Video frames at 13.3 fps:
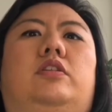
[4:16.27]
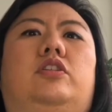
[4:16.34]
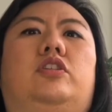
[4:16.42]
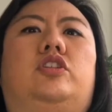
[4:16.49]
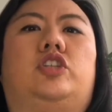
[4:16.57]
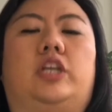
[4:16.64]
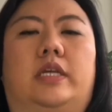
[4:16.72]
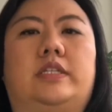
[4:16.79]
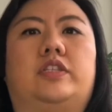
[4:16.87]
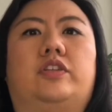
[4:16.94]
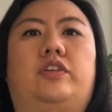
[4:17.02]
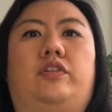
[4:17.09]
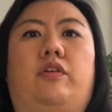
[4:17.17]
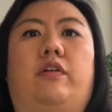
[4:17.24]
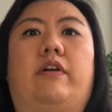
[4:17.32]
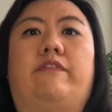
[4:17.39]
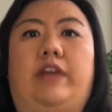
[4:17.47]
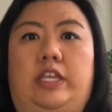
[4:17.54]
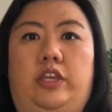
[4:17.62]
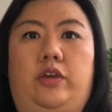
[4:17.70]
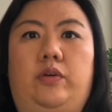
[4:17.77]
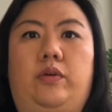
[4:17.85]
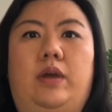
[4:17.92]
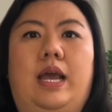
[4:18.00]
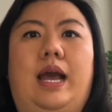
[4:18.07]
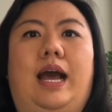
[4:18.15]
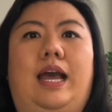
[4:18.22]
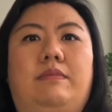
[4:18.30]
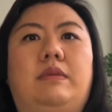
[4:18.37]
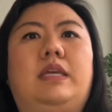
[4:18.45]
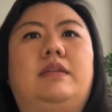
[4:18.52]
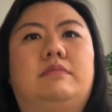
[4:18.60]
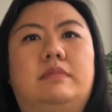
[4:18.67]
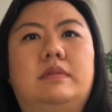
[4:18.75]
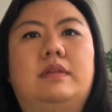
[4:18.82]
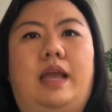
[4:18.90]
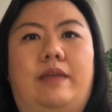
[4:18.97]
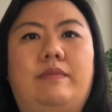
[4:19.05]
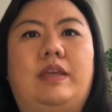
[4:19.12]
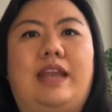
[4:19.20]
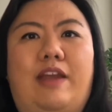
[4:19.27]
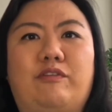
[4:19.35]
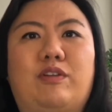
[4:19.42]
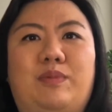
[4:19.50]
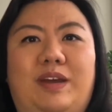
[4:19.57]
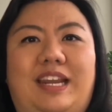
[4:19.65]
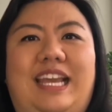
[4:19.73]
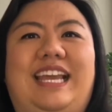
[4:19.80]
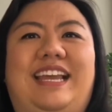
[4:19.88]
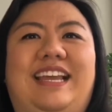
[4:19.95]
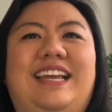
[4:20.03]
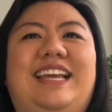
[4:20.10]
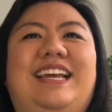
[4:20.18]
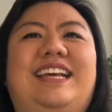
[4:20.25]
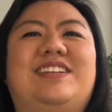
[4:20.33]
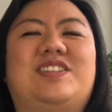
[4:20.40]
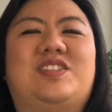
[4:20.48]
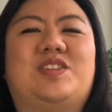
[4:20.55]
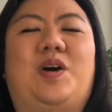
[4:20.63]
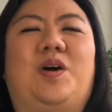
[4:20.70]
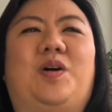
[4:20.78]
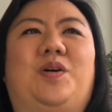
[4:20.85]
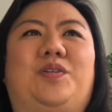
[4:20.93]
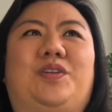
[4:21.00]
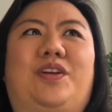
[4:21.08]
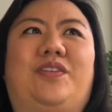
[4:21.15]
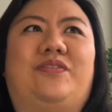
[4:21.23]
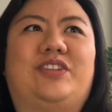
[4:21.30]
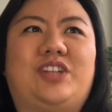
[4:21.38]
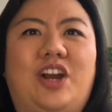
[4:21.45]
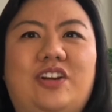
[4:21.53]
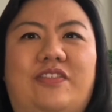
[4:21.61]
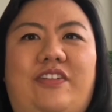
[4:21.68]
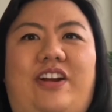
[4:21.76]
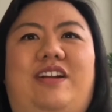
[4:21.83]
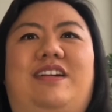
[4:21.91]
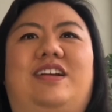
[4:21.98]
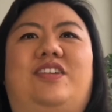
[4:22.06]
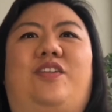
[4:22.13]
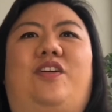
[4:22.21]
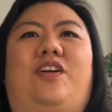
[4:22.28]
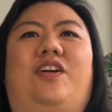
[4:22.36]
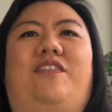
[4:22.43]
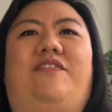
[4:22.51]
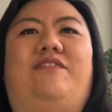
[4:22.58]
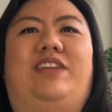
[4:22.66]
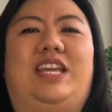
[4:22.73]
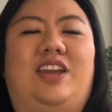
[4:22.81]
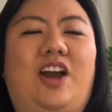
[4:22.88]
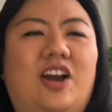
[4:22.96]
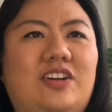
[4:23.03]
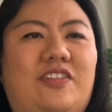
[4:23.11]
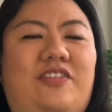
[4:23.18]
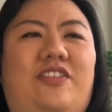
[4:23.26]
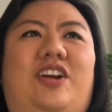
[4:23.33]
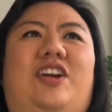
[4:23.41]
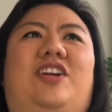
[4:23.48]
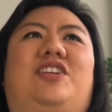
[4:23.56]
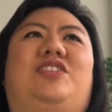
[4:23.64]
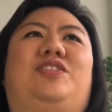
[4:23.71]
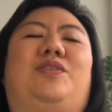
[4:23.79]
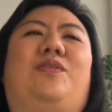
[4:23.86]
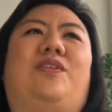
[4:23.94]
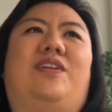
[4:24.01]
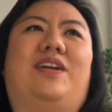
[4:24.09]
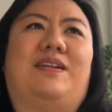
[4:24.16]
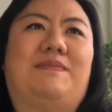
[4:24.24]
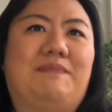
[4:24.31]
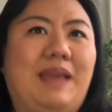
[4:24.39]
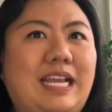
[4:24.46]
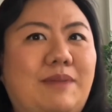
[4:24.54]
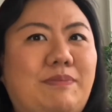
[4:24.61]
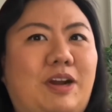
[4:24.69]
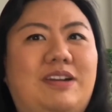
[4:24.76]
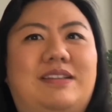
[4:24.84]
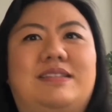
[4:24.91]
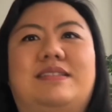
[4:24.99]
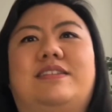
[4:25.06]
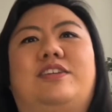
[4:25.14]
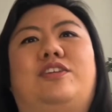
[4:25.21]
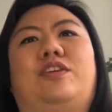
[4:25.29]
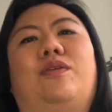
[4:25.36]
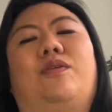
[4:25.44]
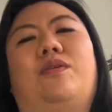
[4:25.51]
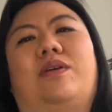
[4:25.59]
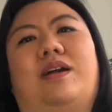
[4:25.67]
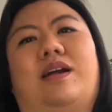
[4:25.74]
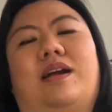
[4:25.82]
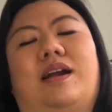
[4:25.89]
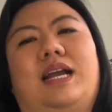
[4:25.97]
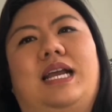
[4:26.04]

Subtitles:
just your venue. I mean everybody. So your photographer, your videographer, your makeup artist, your